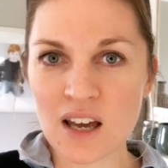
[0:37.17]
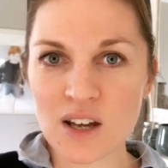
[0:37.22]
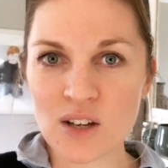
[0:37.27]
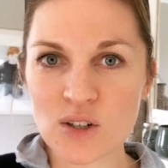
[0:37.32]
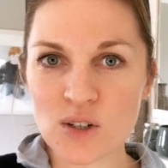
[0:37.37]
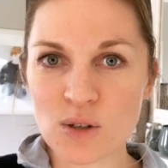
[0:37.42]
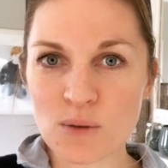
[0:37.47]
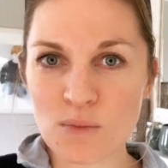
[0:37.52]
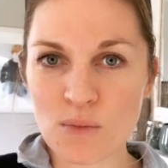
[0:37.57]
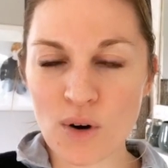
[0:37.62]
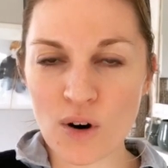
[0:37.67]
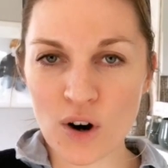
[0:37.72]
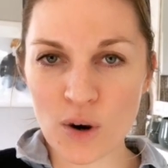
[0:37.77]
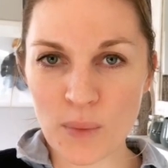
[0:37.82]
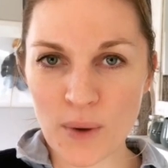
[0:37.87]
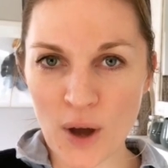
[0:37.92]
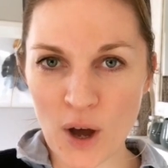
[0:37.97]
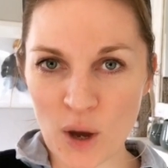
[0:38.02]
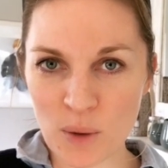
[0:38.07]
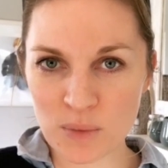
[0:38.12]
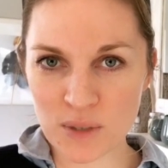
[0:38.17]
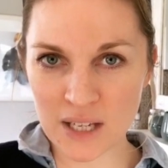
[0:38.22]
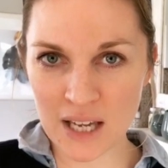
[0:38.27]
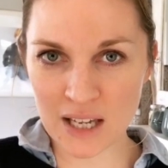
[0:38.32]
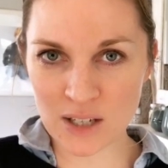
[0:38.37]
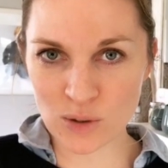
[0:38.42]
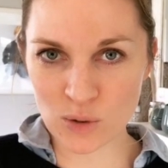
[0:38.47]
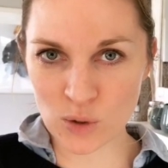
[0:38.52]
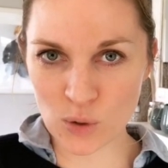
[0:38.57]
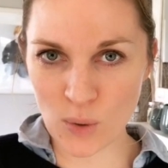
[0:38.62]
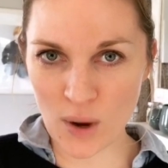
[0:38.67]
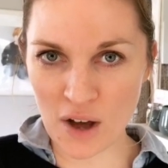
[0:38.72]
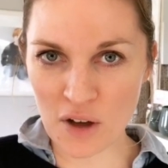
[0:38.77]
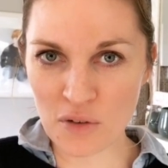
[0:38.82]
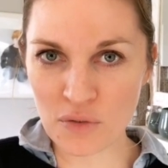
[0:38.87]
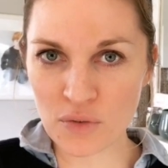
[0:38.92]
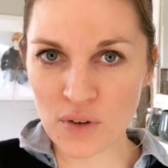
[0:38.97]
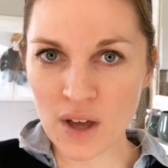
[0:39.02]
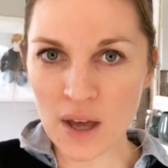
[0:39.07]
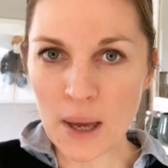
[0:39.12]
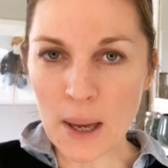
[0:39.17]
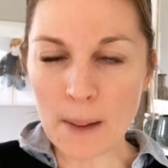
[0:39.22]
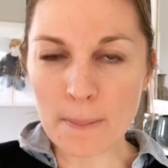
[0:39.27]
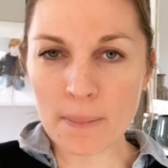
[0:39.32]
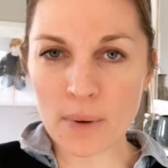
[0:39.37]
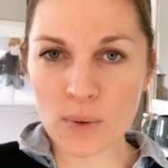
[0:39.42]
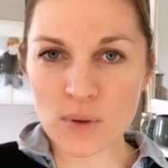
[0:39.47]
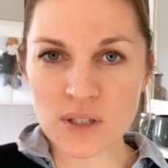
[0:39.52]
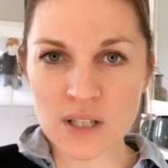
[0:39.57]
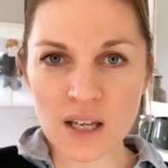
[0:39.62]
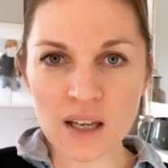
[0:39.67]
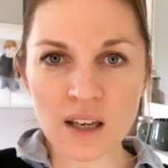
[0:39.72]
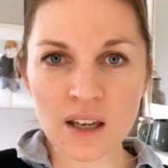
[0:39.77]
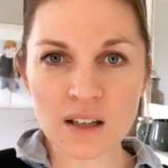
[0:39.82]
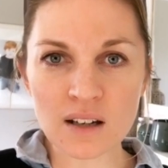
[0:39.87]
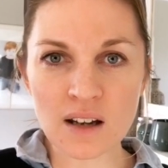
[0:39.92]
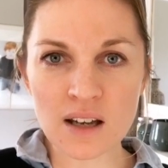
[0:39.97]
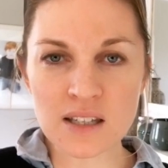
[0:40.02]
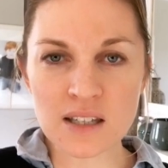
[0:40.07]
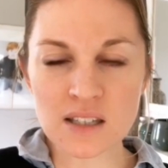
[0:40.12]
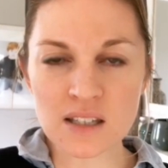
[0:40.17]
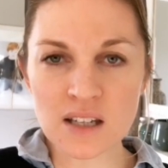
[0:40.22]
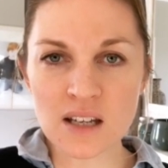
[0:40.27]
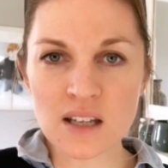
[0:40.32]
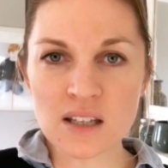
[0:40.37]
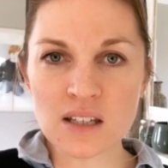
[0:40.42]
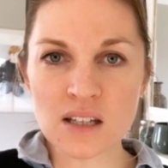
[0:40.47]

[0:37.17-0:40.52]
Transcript: Tomorrow we hope to get till 12, but we're taking it nice and easy.